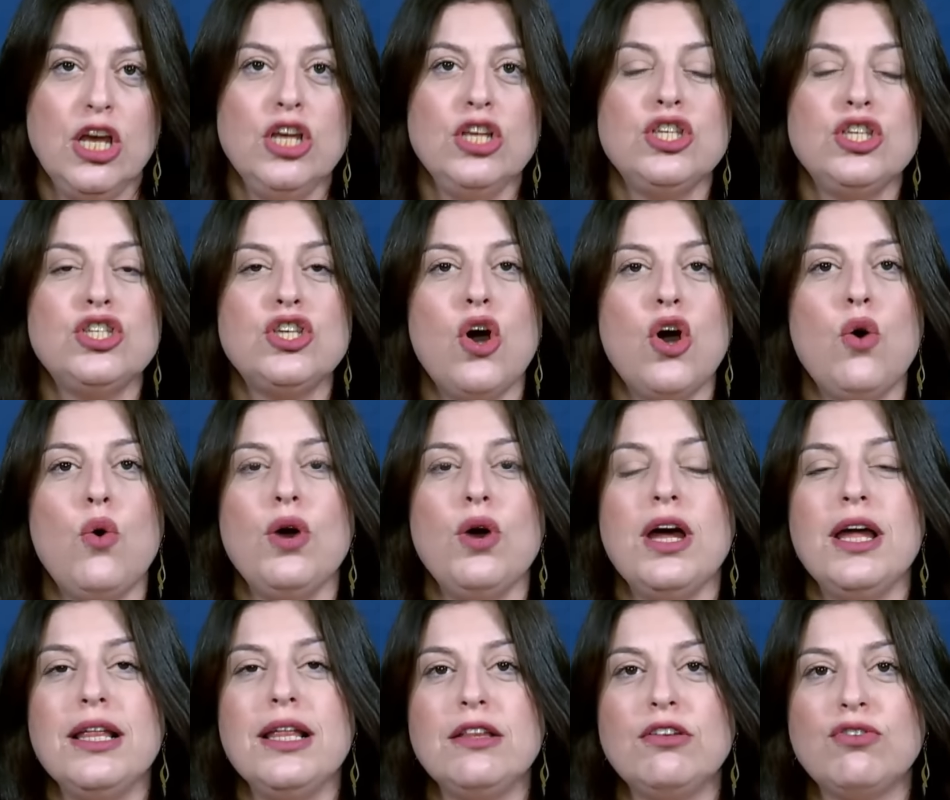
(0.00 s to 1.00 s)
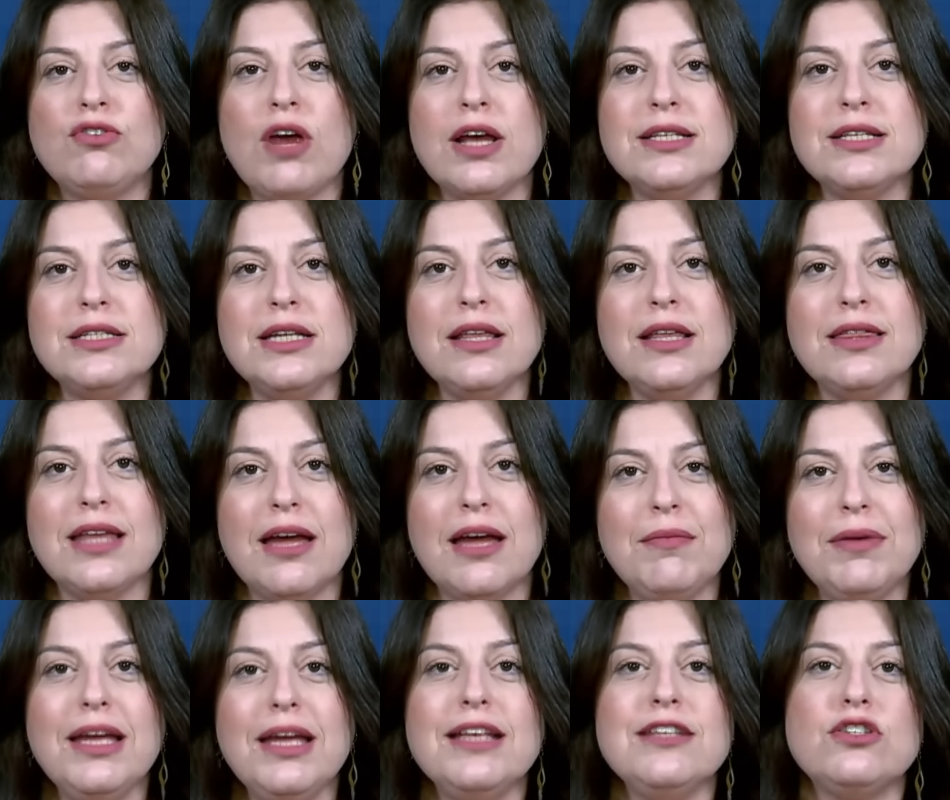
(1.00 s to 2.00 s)
So trusting
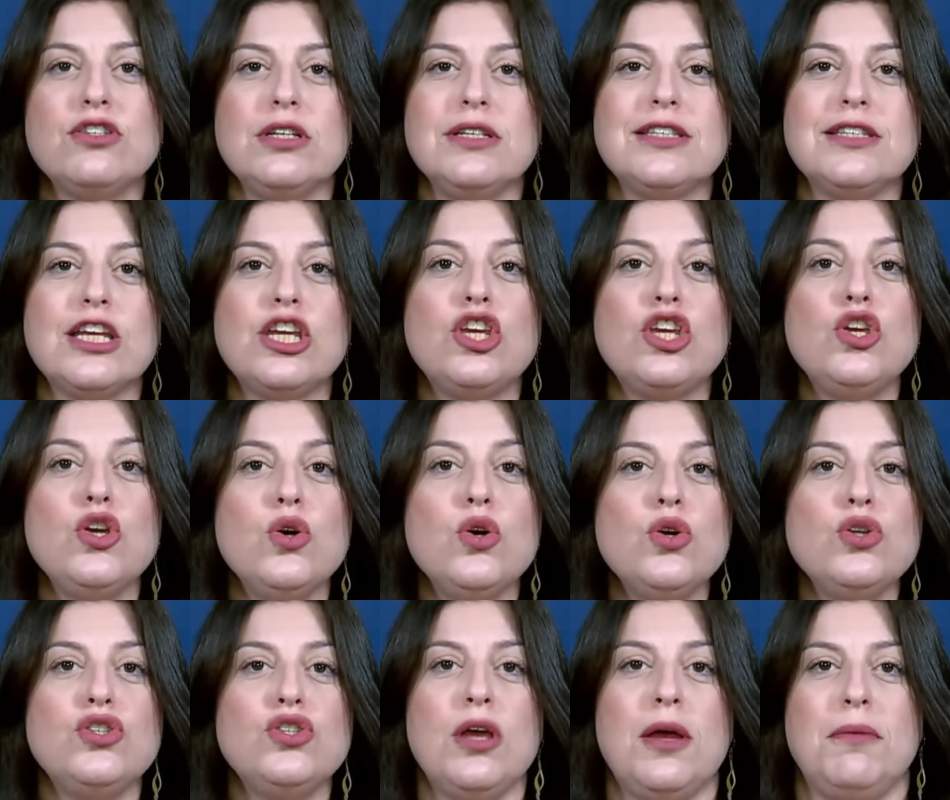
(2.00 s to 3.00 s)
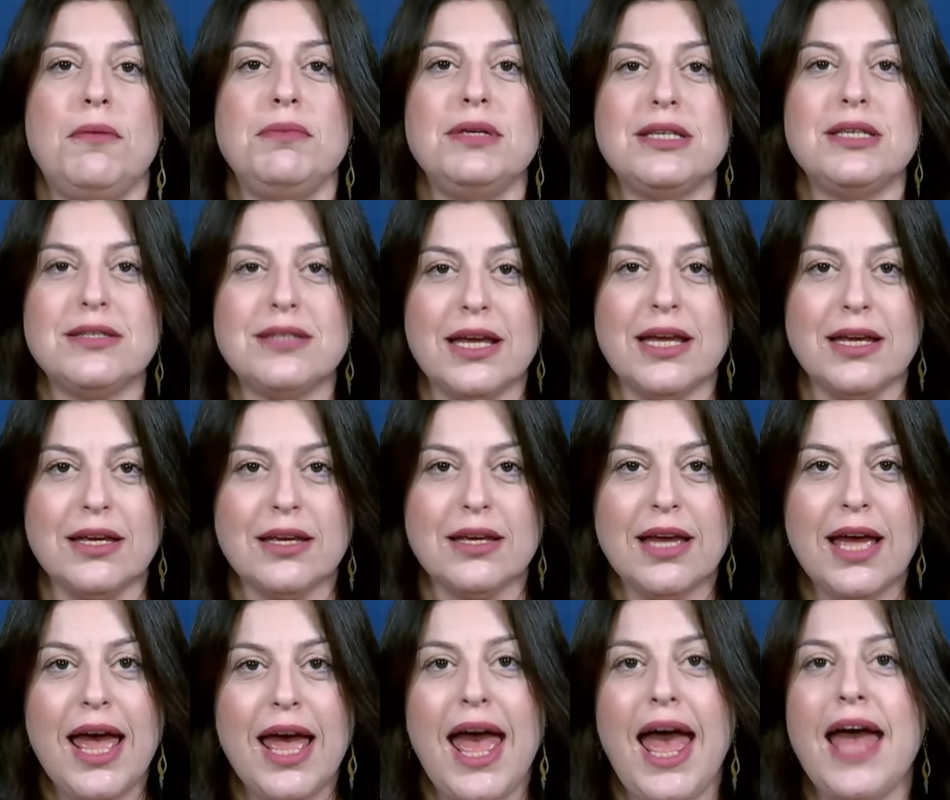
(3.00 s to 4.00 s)
them is a huge mistake.
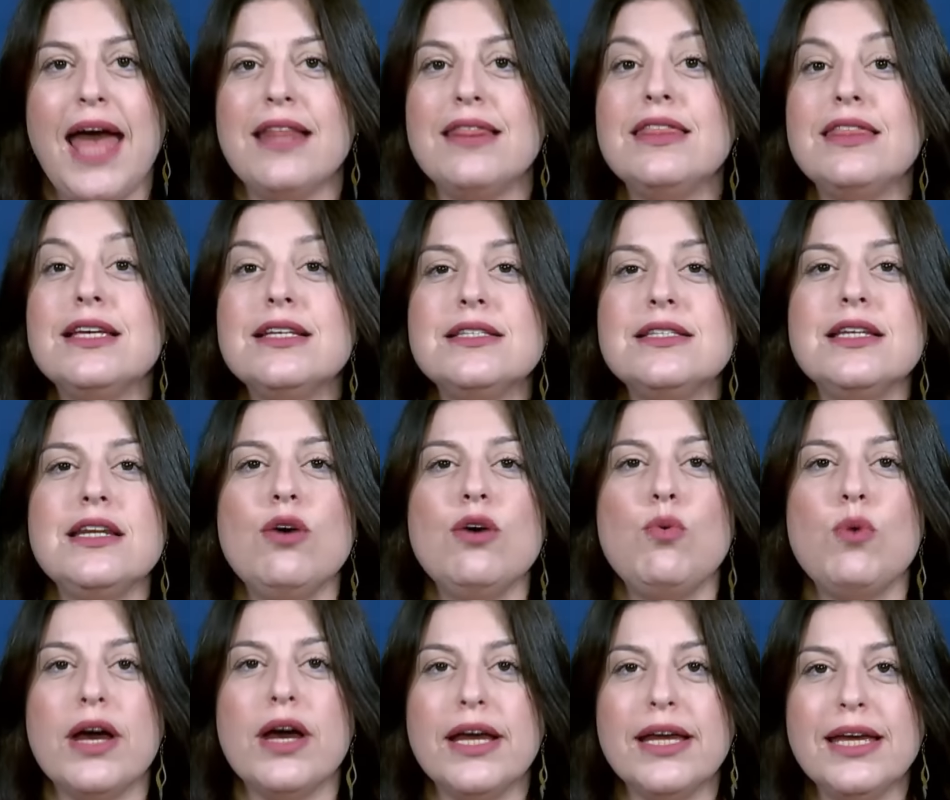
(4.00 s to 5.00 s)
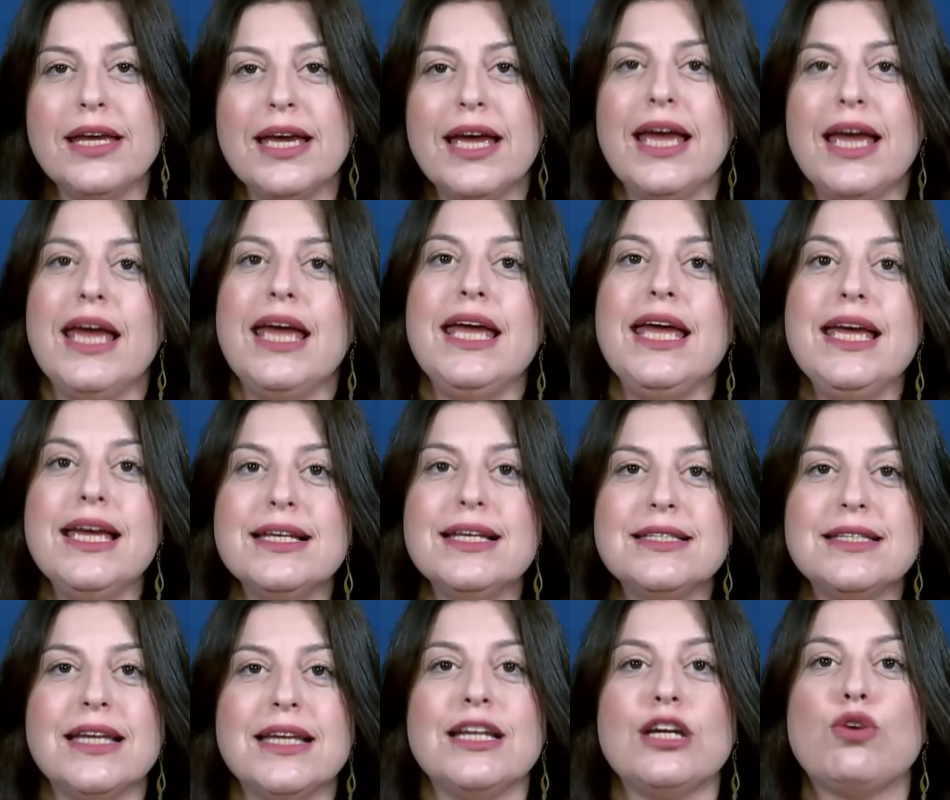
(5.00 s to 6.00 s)
And this, in a way,
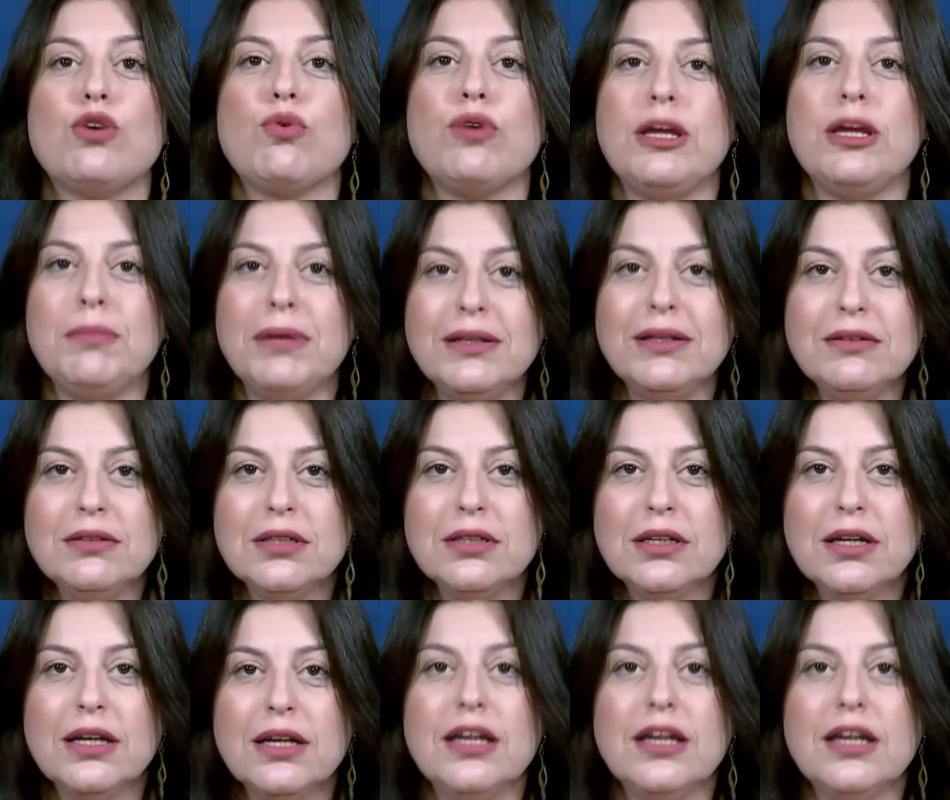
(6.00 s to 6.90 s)
is an agreement,